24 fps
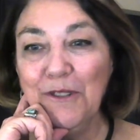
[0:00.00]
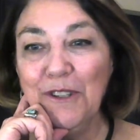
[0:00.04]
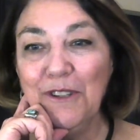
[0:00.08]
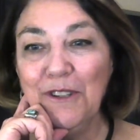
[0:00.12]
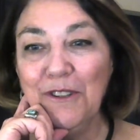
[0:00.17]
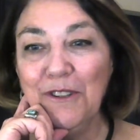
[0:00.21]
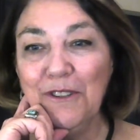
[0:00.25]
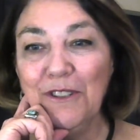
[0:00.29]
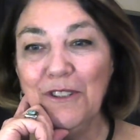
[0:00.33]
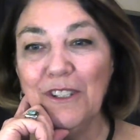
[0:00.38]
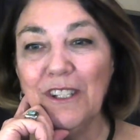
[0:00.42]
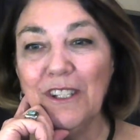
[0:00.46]

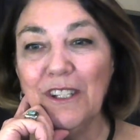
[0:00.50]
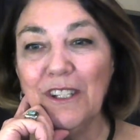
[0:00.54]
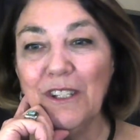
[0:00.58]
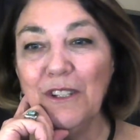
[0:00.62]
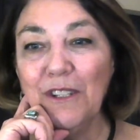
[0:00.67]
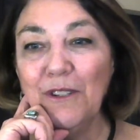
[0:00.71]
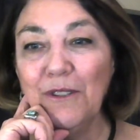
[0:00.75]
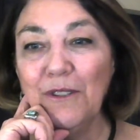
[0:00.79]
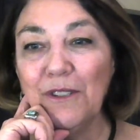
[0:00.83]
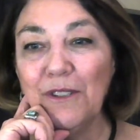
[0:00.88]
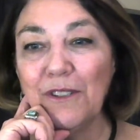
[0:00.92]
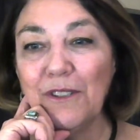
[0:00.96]
You get
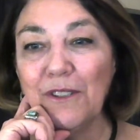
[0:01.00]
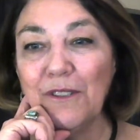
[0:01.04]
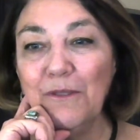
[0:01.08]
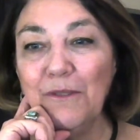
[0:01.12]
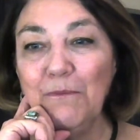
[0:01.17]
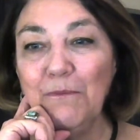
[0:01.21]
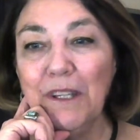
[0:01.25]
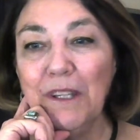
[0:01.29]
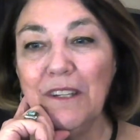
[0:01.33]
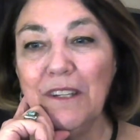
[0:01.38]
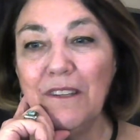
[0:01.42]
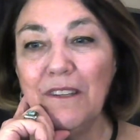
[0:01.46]
used to
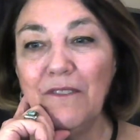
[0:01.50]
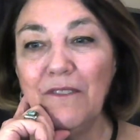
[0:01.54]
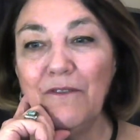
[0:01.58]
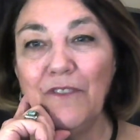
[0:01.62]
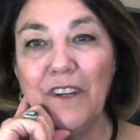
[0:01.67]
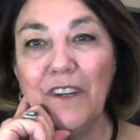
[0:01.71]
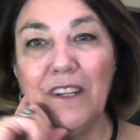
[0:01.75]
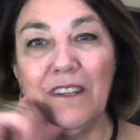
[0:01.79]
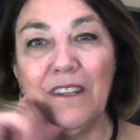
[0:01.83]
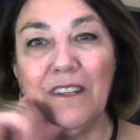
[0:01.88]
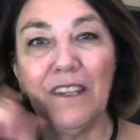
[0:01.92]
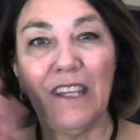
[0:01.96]
being in
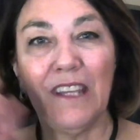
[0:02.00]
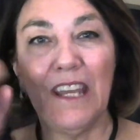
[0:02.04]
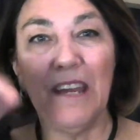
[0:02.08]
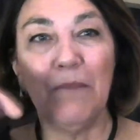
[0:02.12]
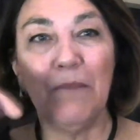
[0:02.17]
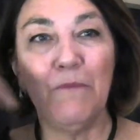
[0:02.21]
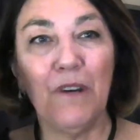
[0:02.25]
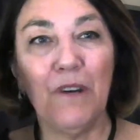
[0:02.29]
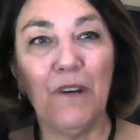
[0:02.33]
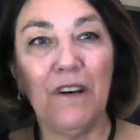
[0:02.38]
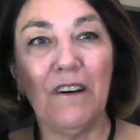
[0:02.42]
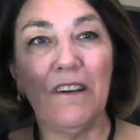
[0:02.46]
front of the
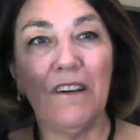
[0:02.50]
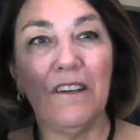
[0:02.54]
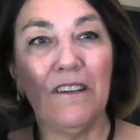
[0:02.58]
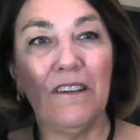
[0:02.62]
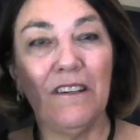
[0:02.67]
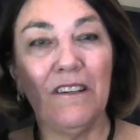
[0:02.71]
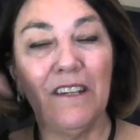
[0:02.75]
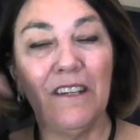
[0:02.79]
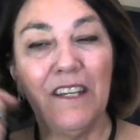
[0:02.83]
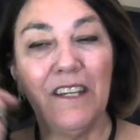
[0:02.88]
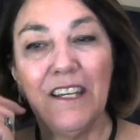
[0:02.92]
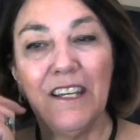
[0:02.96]
camera on
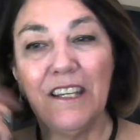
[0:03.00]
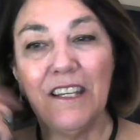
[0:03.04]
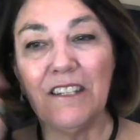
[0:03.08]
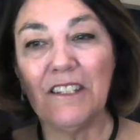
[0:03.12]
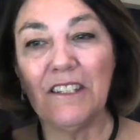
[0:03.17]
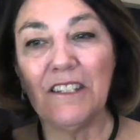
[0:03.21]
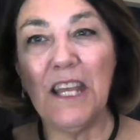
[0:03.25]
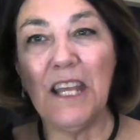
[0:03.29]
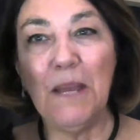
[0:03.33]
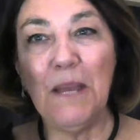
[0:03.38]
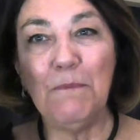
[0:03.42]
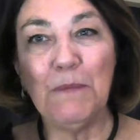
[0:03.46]
a
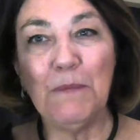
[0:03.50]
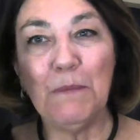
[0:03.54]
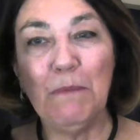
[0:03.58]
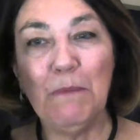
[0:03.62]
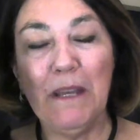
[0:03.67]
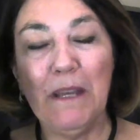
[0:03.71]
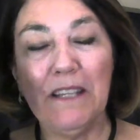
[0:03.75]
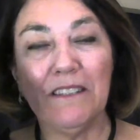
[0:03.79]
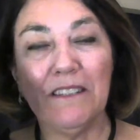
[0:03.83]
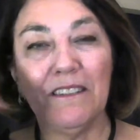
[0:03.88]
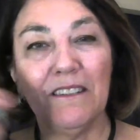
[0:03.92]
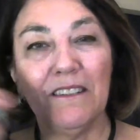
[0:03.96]
taped
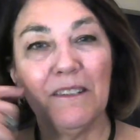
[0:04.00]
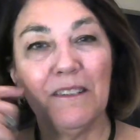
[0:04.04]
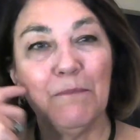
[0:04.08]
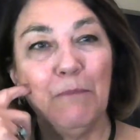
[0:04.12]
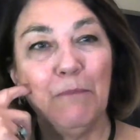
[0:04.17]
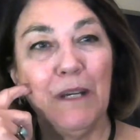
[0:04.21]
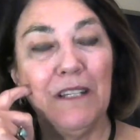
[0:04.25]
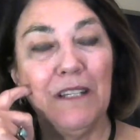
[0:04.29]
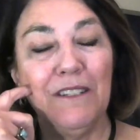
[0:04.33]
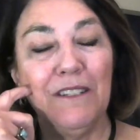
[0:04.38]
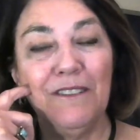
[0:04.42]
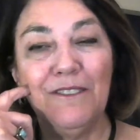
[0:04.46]
basis,
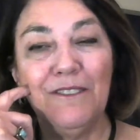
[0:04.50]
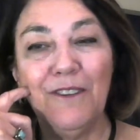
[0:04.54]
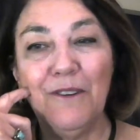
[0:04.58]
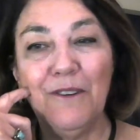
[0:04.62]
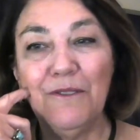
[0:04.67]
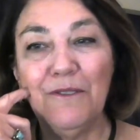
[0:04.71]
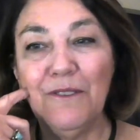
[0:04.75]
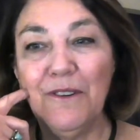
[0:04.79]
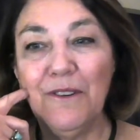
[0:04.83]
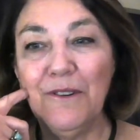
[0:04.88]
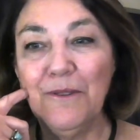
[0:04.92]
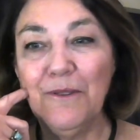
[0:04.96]
but you
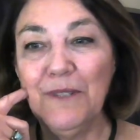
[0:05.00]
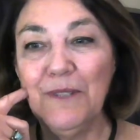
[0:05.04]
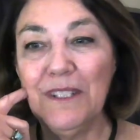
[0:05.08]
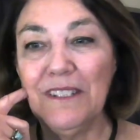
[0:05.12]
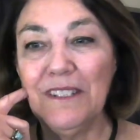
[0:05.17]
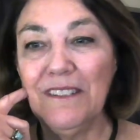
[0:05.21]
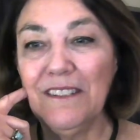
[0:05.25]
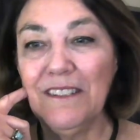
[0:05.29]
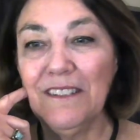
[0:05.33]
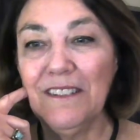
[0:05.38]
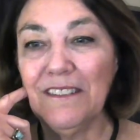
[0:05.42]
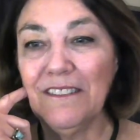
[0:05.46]
don't
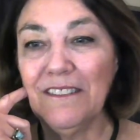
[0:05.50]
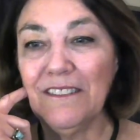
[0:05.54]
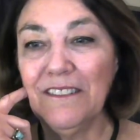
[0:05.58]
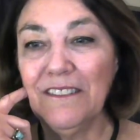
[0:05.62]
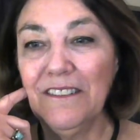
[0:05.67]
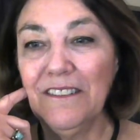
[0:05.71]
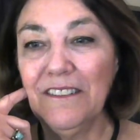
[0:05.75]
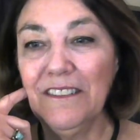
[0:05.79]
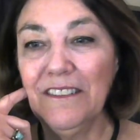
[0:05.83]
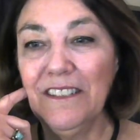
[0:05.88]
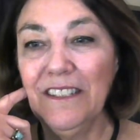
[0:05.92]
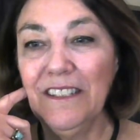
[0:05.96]
always
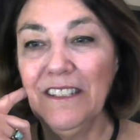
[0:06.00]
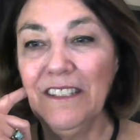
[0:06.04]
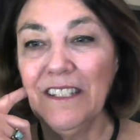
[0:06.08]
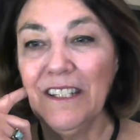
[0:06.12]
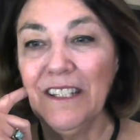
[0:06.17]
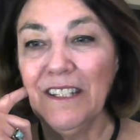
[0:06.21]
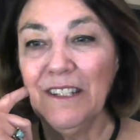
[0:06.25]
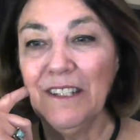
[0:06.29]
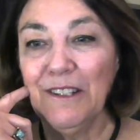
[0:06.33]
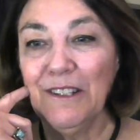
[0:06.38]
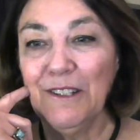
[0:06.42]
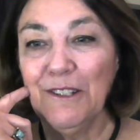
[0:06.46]
necessarily
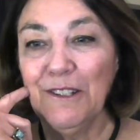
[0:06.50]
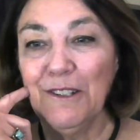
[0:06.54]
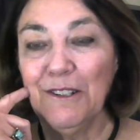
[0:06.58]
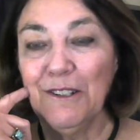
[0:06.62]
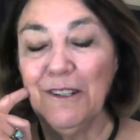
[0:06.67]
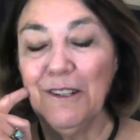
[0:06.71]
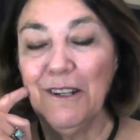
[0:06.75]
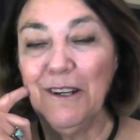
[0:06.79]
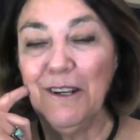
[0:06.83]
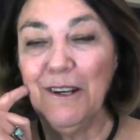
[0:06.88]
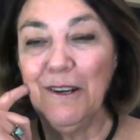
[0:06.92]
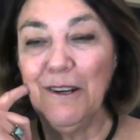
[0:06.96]

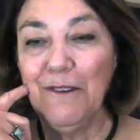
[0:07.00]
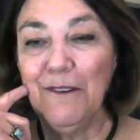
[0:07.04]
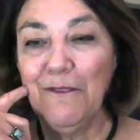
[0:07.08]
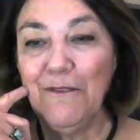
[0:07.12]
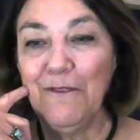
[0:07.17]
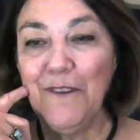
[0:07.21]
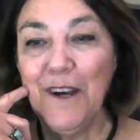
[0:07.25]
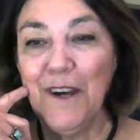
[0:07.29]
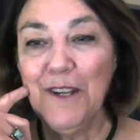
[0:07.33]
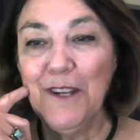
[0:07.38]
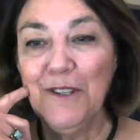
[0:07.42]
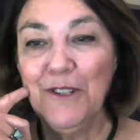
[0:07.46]

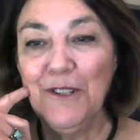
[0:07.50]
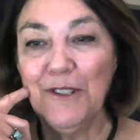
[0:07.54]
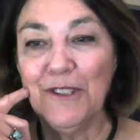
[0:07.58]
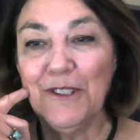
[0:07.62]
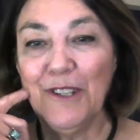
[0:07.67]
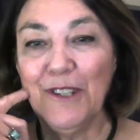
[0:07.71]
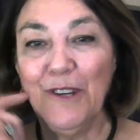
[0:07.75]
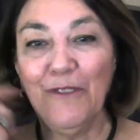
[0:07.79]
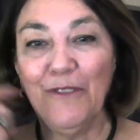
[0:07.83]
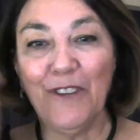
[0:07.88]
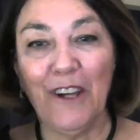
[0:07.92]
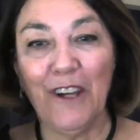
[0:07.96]
find
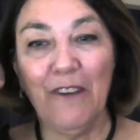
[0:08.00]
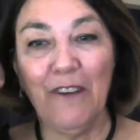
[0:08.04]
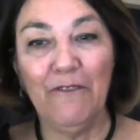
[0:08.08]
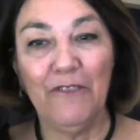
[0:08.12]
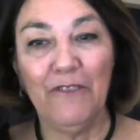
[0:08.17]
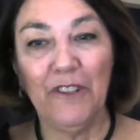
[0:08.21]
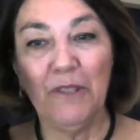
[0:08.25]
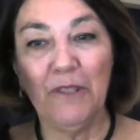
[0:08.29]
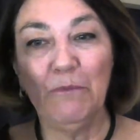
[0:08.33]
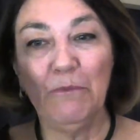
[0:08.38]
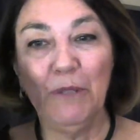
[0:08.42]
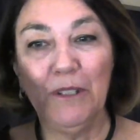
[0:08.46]
yourself
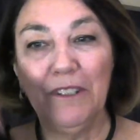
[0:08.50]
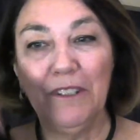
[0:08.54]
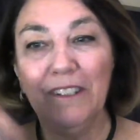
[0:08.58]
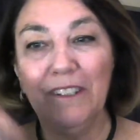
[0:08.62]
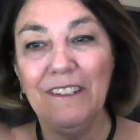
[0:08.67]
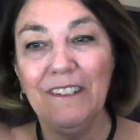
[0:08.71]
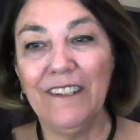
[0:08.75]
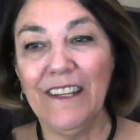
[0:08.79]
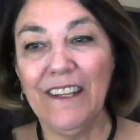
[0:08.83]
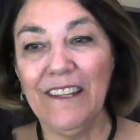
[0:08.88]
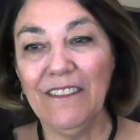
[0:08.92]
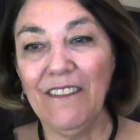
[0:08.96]
comfortable
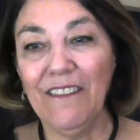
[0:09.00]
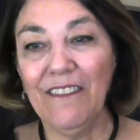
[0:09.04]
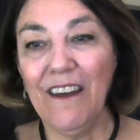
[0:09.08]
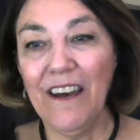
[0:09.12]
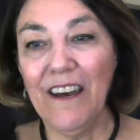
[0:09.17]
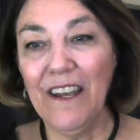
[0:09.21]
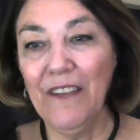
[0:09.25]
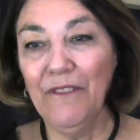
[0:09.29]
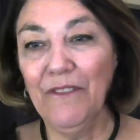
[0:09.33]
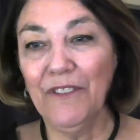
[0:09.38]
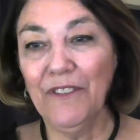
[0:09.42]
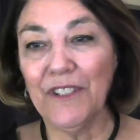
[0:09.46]
in a
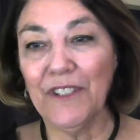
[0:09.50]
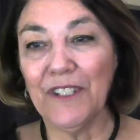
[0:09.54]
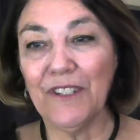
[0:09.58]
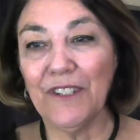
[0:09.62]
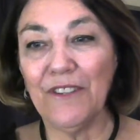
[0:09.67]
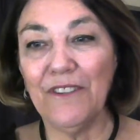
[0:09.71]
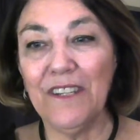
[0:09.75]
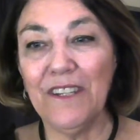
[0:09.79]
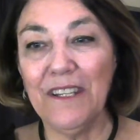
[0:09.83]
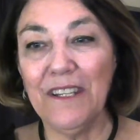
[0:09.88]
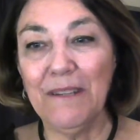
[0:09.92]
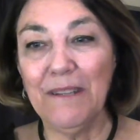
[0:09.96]
live
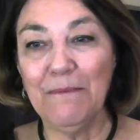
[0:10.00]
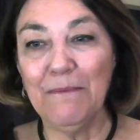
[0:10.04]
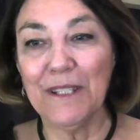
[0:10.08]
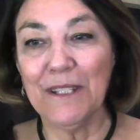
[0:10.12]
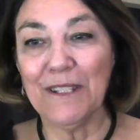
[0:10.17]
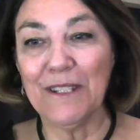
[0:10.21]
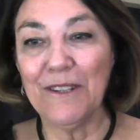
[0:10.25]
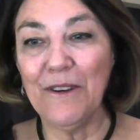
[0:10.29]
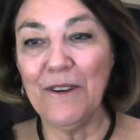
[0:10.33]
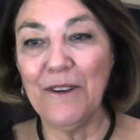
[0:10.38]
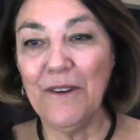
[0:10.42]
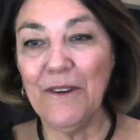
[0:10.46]
stream.
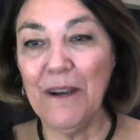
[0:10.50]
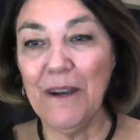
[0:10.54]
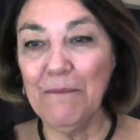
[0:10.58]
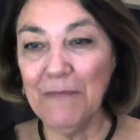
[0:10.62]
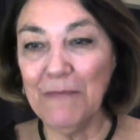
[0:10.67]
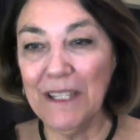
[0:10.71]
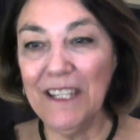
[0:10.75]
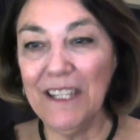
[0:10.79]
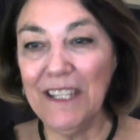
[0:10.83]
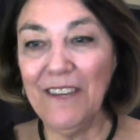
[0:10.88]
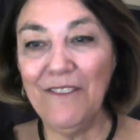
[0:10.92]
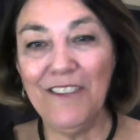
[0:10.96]
So
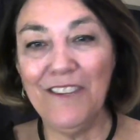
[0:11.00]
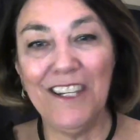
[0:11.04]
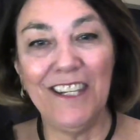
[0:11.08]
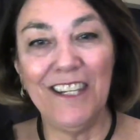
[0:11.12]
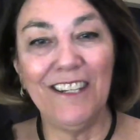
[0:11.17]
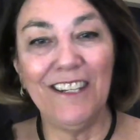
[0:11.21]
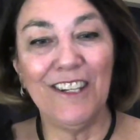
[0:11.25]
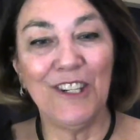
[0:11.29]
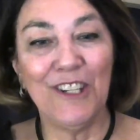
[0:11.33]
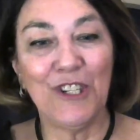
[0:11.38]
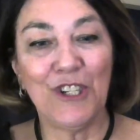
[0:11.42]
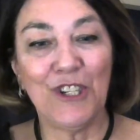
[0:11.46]
I'm giving
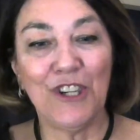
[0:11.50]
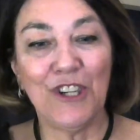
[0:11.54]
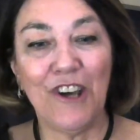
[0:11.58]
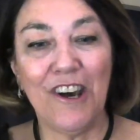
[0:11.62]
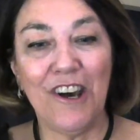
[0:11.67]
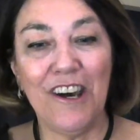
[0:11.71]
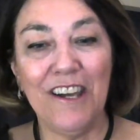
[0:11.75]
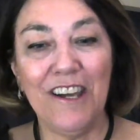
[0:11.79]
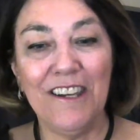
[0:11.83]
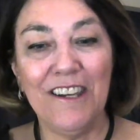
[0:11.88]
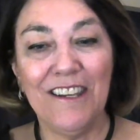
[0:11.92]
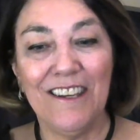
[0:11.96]
it a
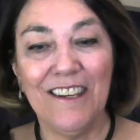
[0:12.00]
shot.